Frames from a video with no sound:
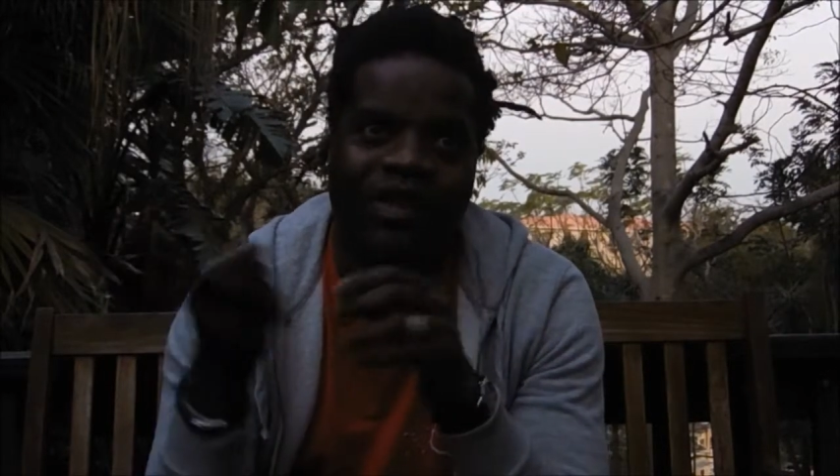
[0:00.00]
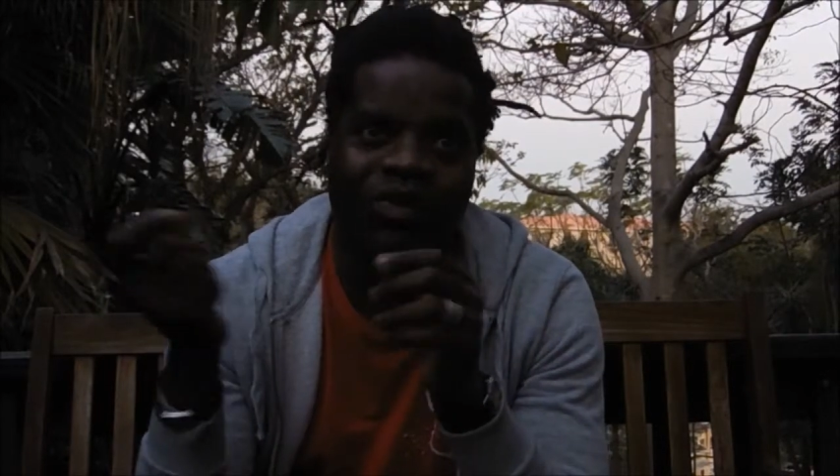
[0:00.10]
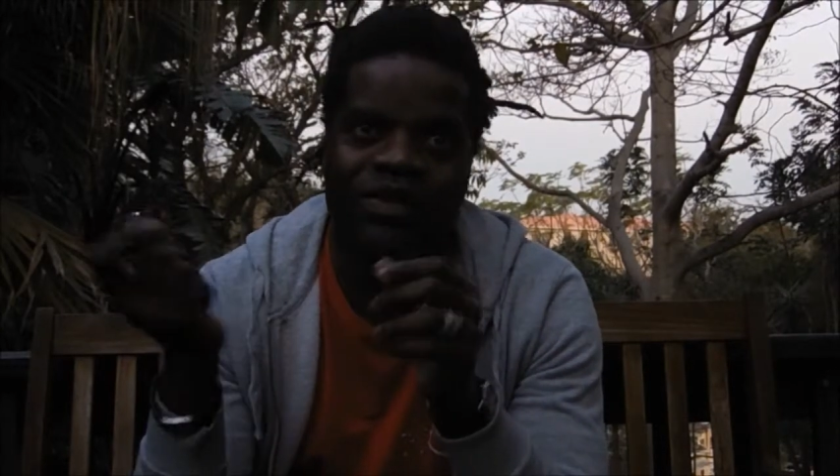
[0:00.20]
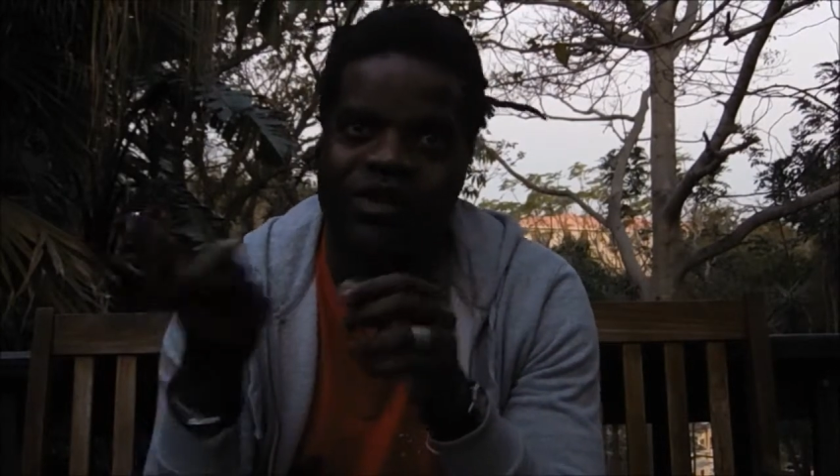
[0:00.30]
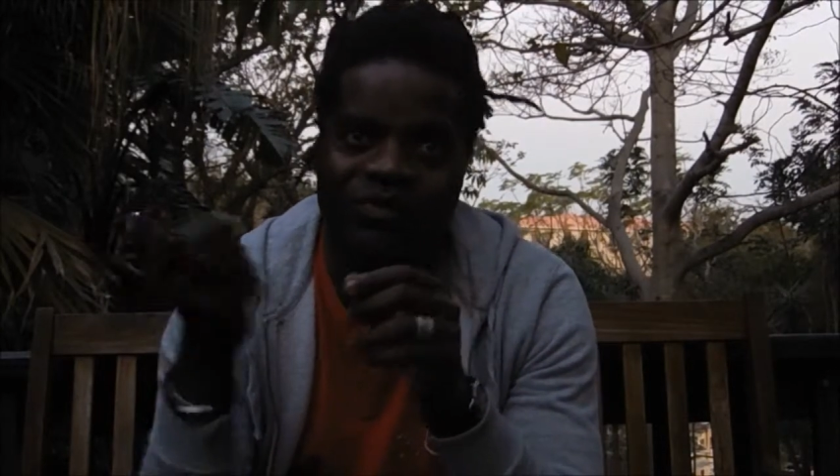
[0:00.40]
that
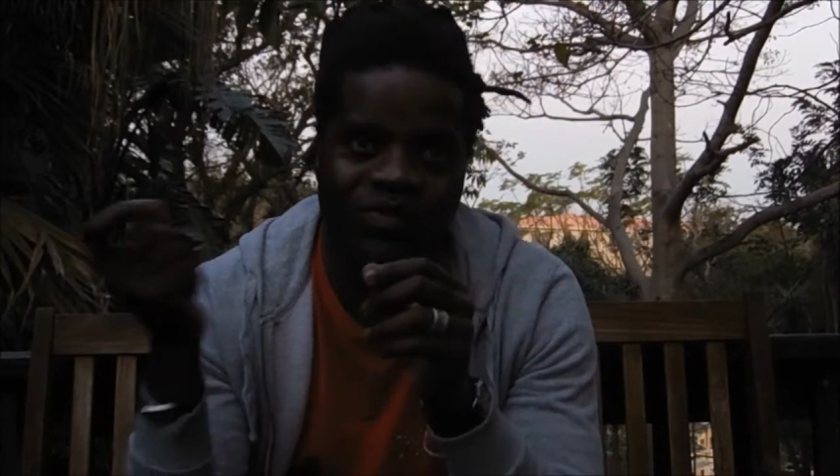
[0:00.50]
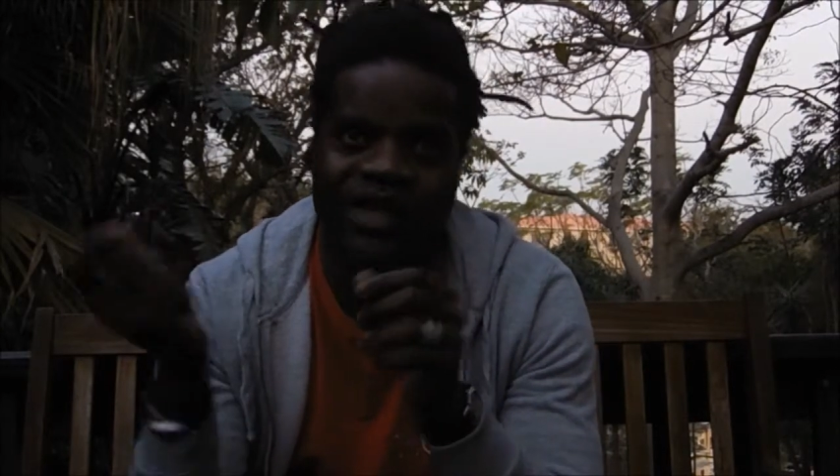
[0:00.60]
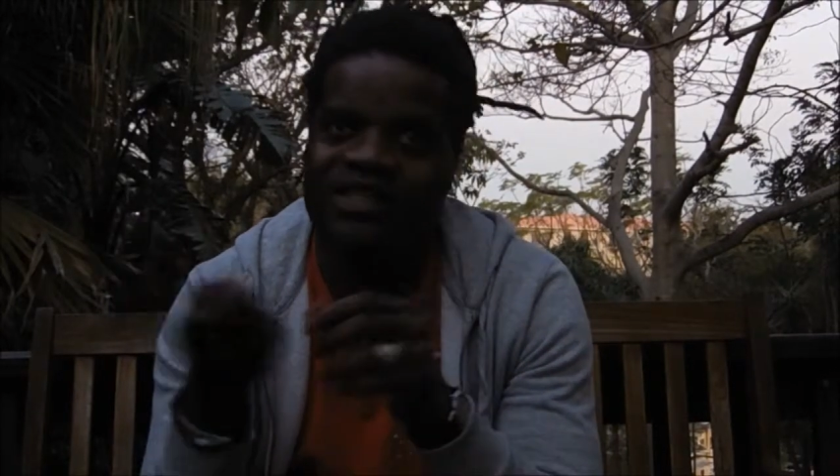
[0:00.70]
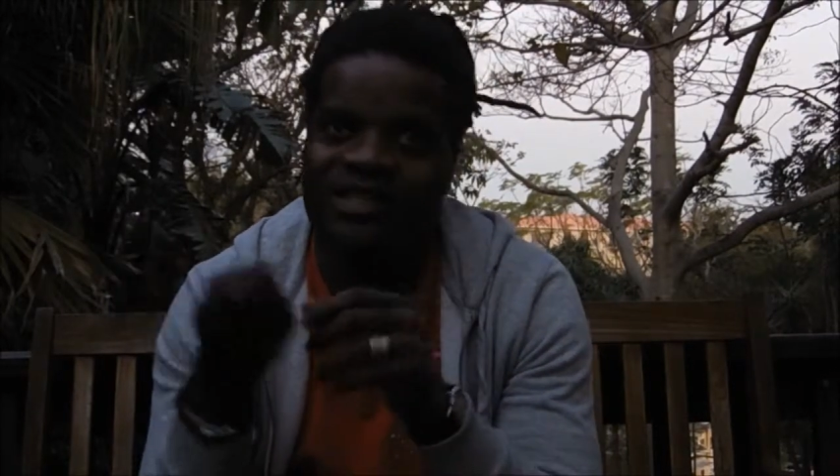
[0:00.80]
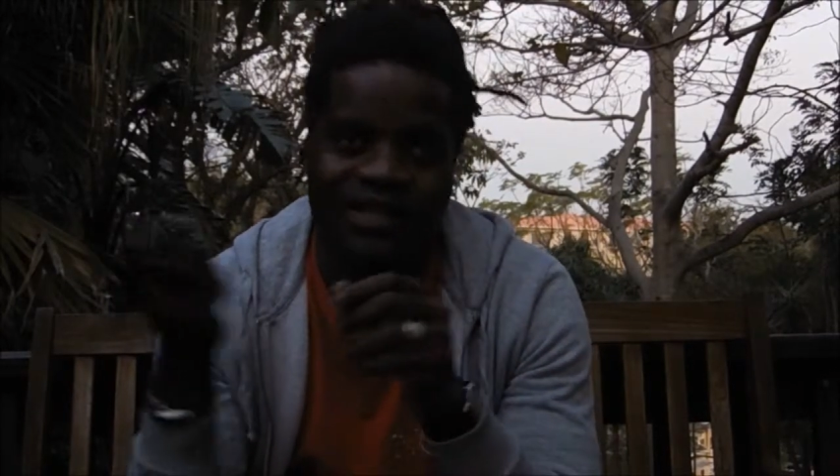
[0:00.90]
whole thing of
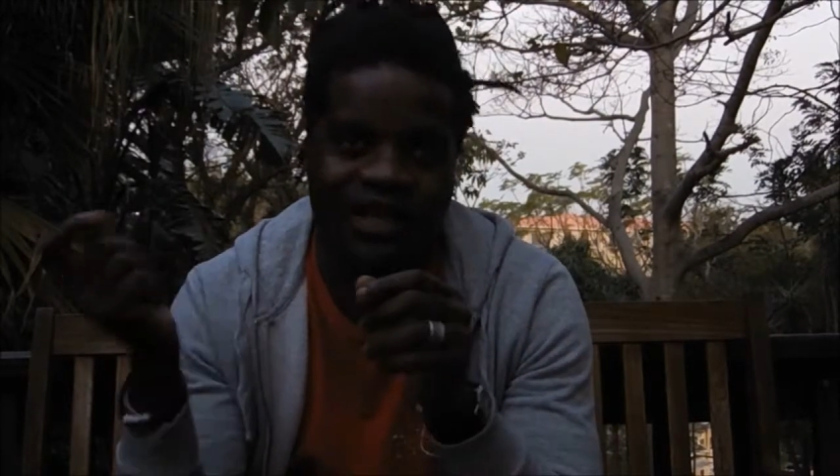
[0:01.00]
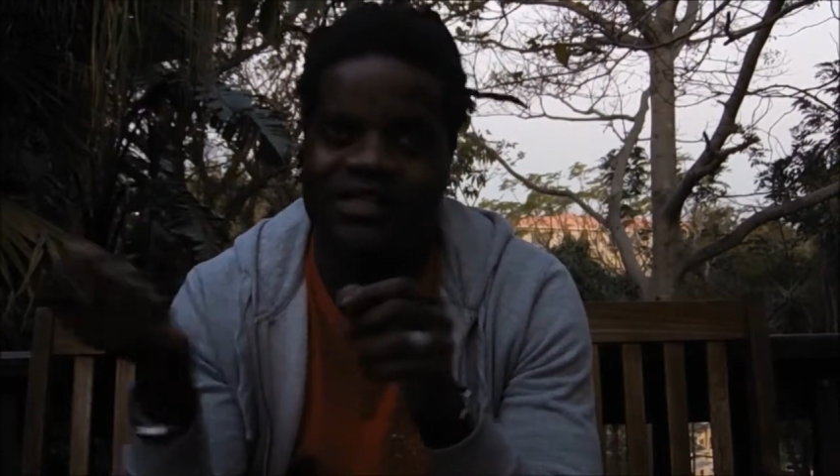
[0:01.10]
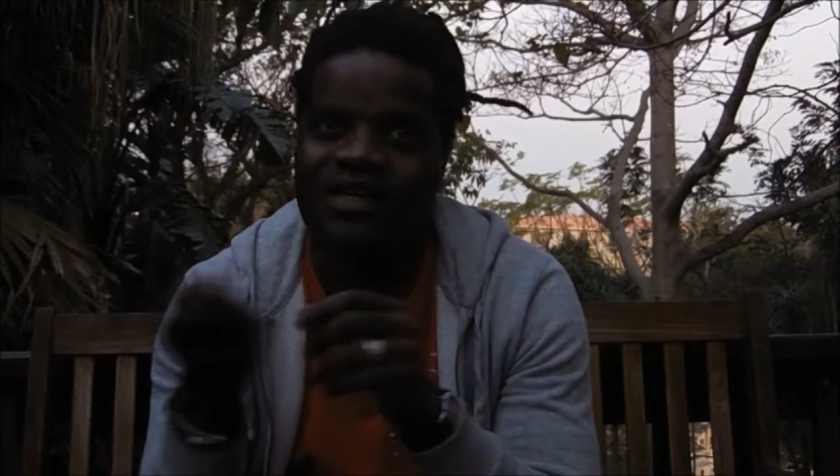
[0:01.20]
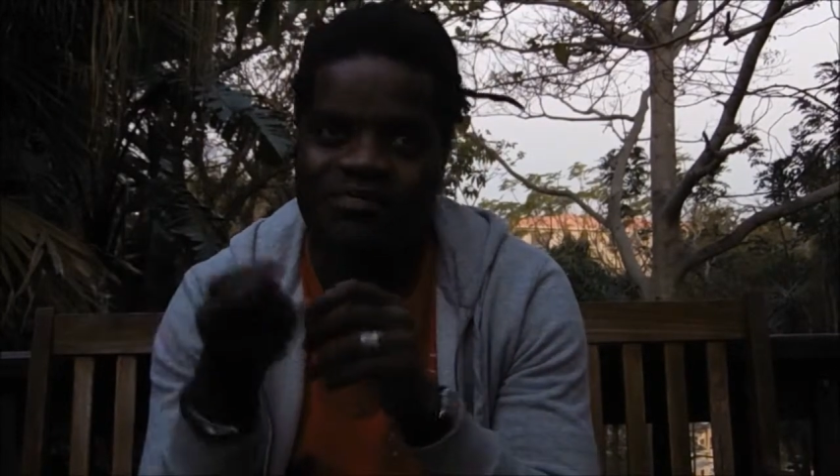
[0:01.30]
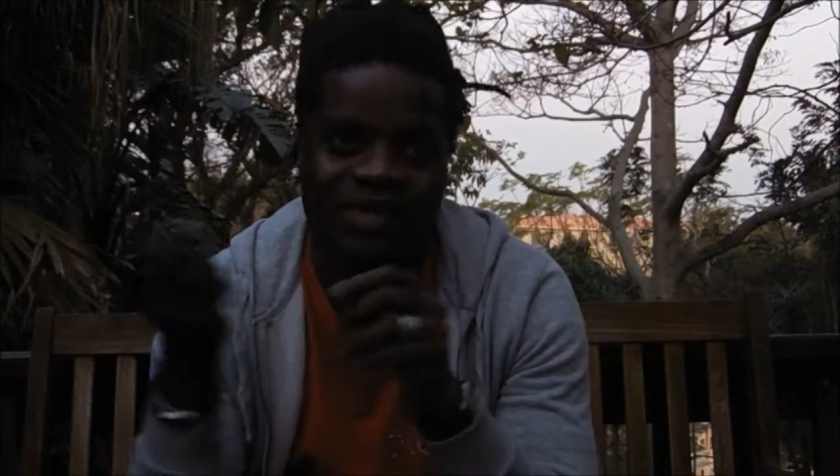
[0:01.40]
writing theater